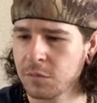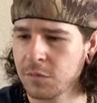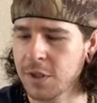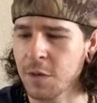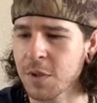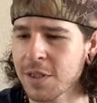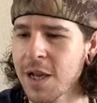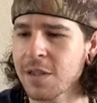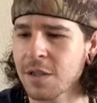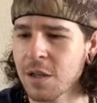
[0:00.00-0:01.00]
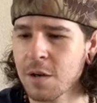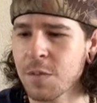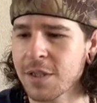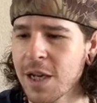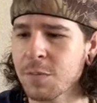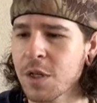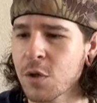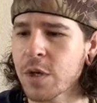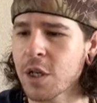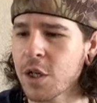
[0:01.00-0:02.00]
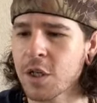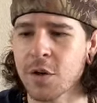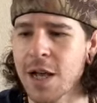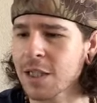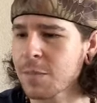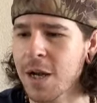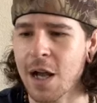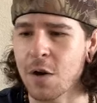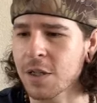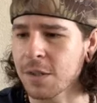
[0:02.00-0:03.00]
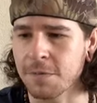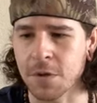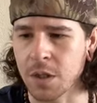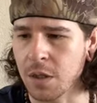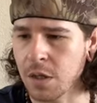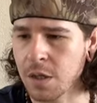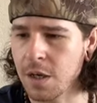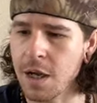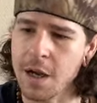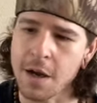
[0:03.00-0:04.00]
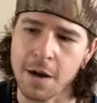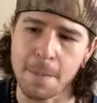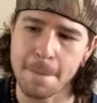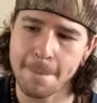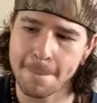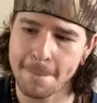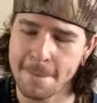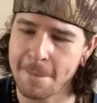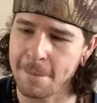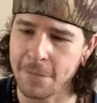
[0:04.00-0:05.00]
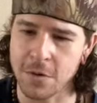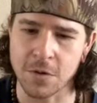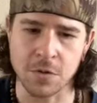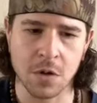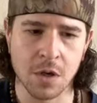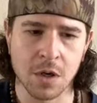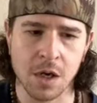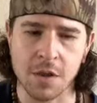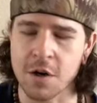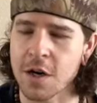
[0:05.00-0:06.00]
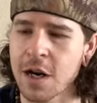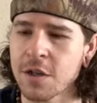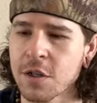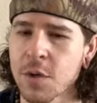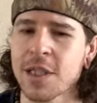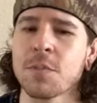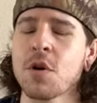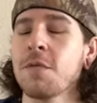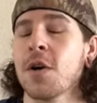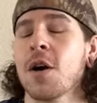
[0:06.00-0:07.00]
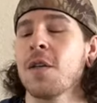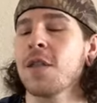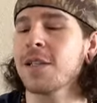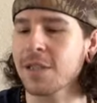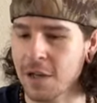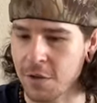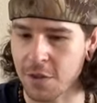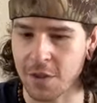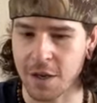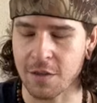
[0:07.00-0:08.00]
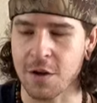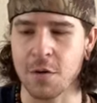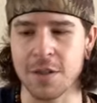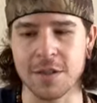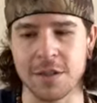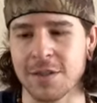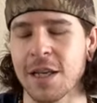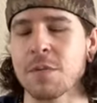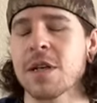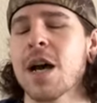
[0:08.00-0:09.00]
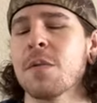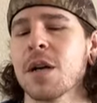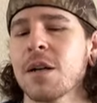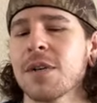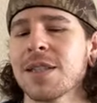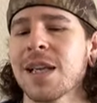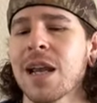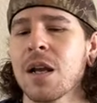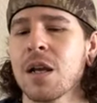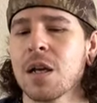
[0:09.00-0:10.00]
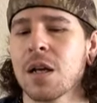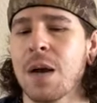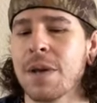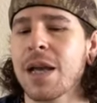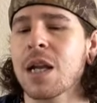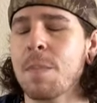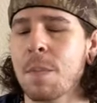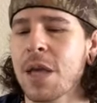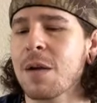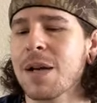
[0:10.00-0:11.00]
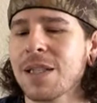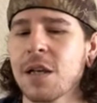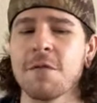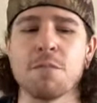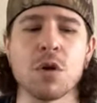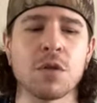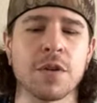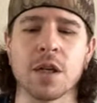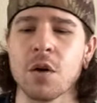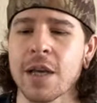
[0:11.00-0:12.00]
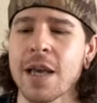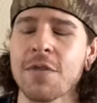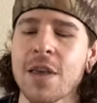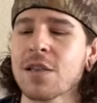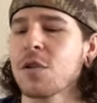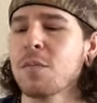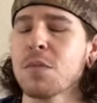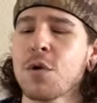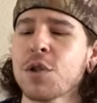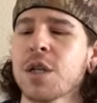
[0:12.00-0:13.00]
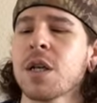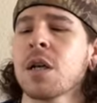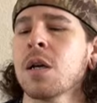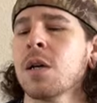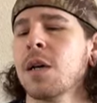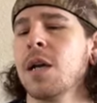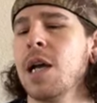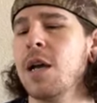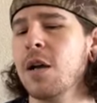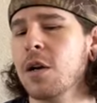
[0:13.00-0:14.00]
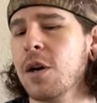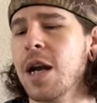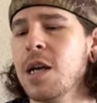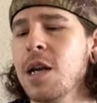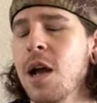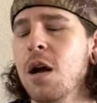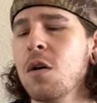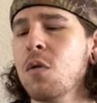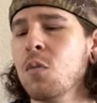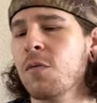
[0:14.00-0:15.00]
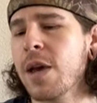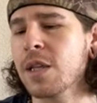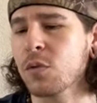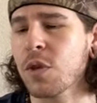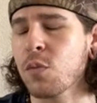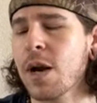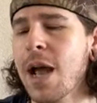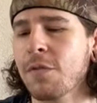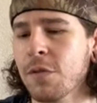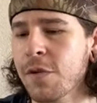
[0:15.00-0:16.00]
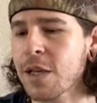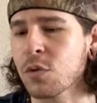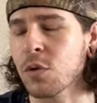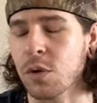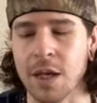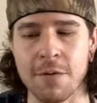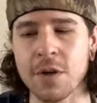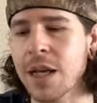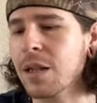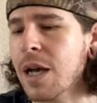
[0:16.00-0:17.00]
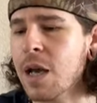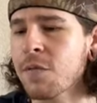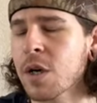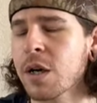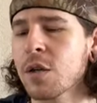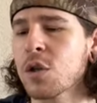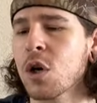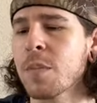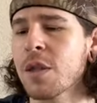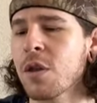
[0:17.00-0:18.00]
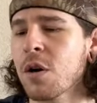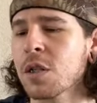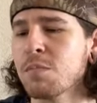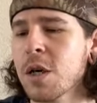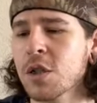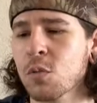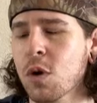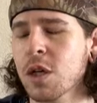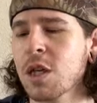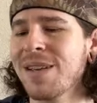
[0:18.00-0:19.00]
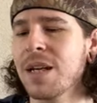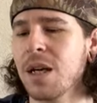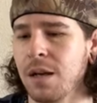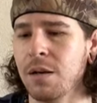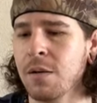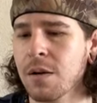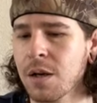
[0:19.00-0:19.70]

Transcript: It's like, besides me doing good, don't ask about how else I'm feeling. Jeez. And then you're kind of dealing with something over here on this end of the thing, though. It's at the same time, you're kind of like saying, I'm getting up, I'm getting myself moving, okay, things are in motion. Great. Now, faced with what I have to face with like everyday life, you're kind of showing me that there is much work to be done.